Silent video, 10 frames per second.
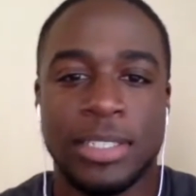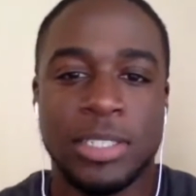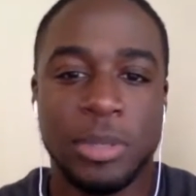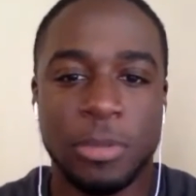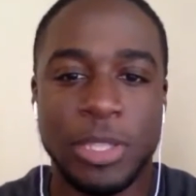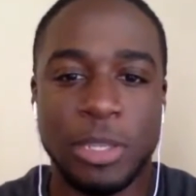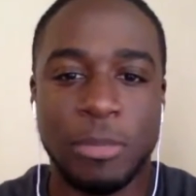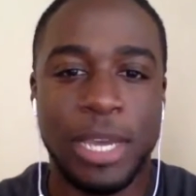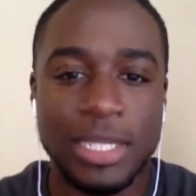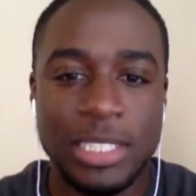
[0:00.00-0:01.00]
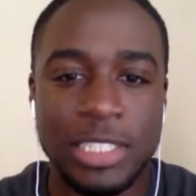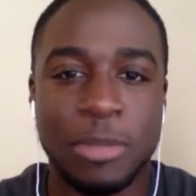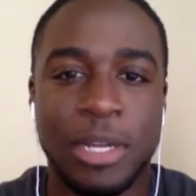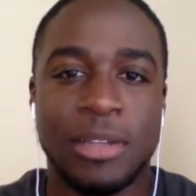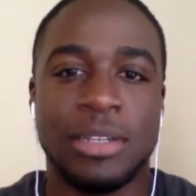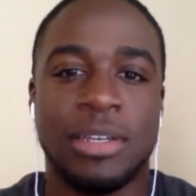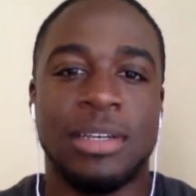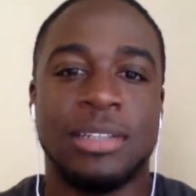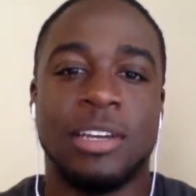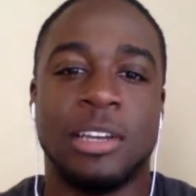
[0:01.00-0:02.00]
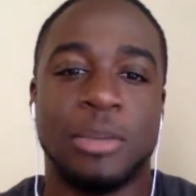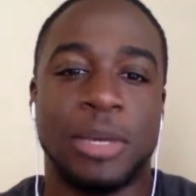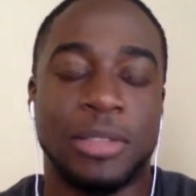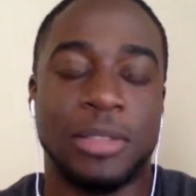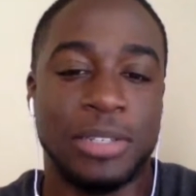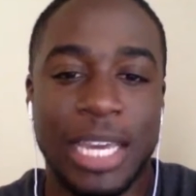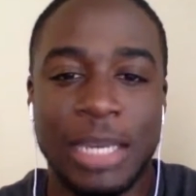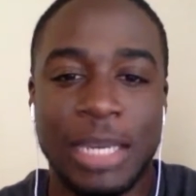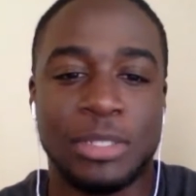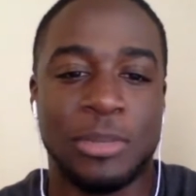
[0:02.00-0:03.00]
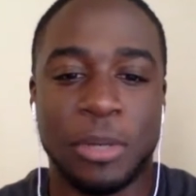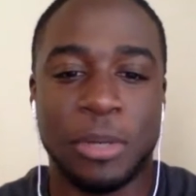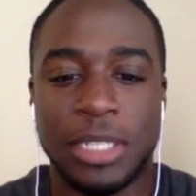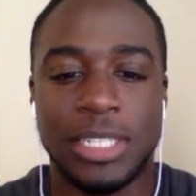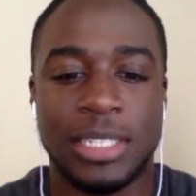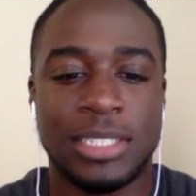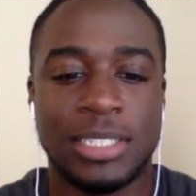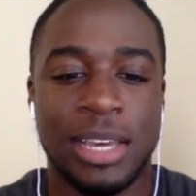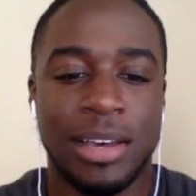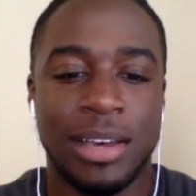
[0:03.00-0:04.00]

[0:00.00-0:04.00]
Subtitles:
show them what they're passionate about, talk about their games and their projects,